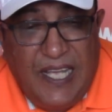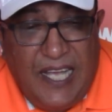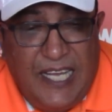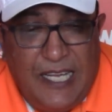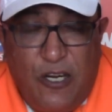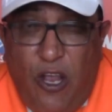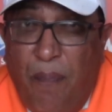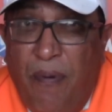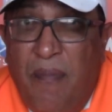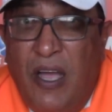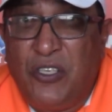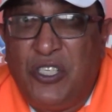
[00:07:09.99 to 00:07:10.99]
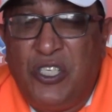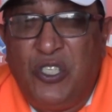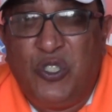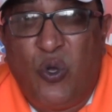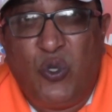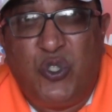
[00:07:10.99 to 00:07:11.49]
Copper Mountain
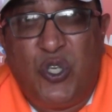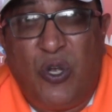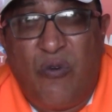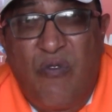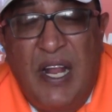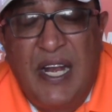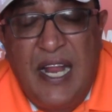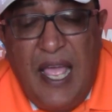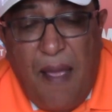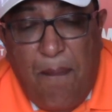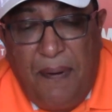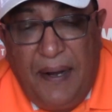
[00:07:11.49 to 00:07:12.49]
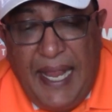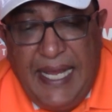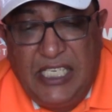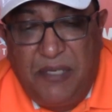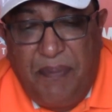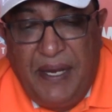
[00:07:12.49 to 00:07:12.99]
has also run a
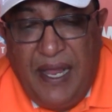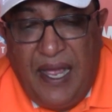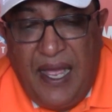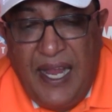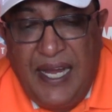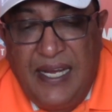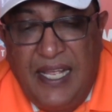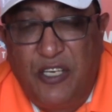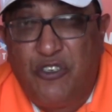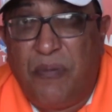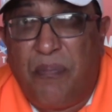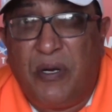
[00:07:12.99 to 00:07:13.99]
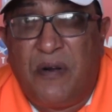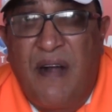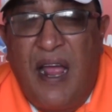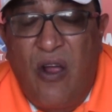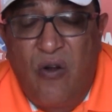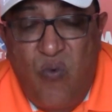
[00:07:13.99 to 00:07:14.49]
place behind a Triple
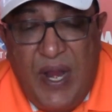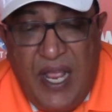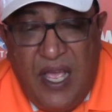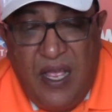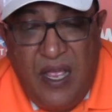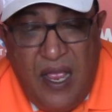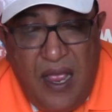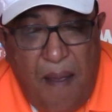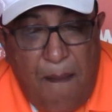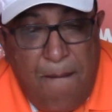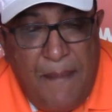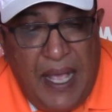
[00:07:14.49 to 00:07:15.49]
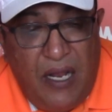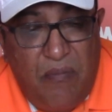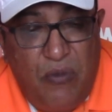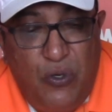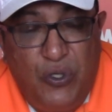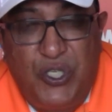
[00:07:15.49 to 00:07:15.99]
Crown winner,
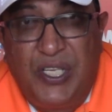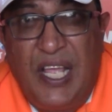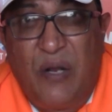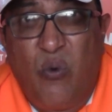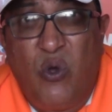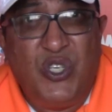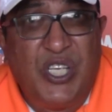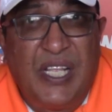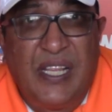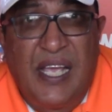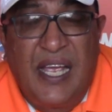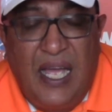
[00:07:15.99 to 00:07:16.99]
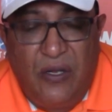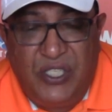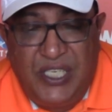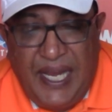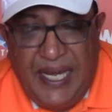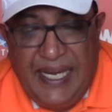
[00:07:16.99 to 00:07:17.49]
Malmoose, that was in the
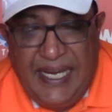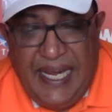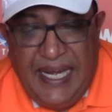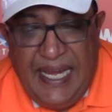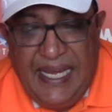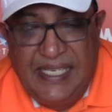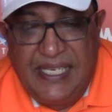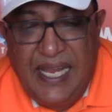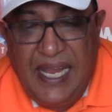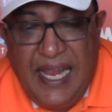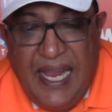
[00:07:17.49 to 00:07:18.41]
Gauteng Guineas.